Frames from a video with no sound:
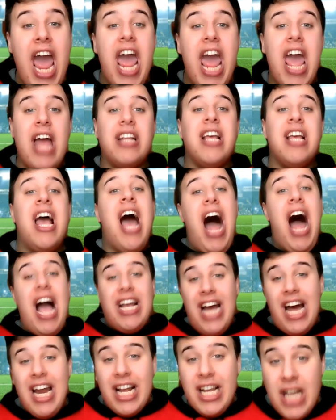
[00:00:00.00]
And
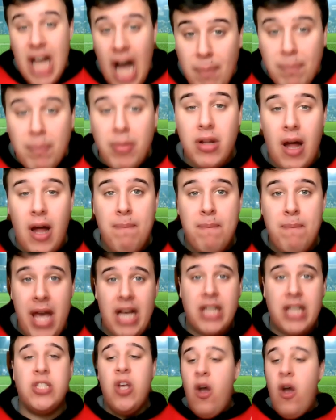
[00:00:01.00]
I got a couple of
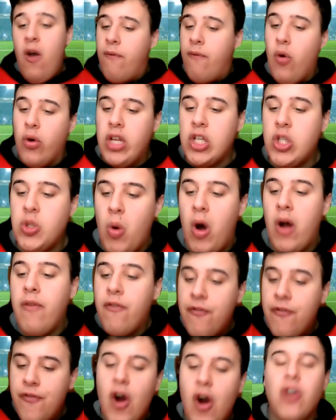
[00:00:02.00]
picks for this
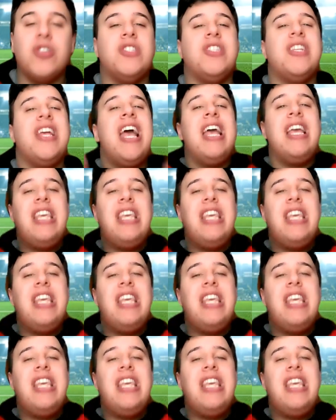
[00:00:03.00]
one. First,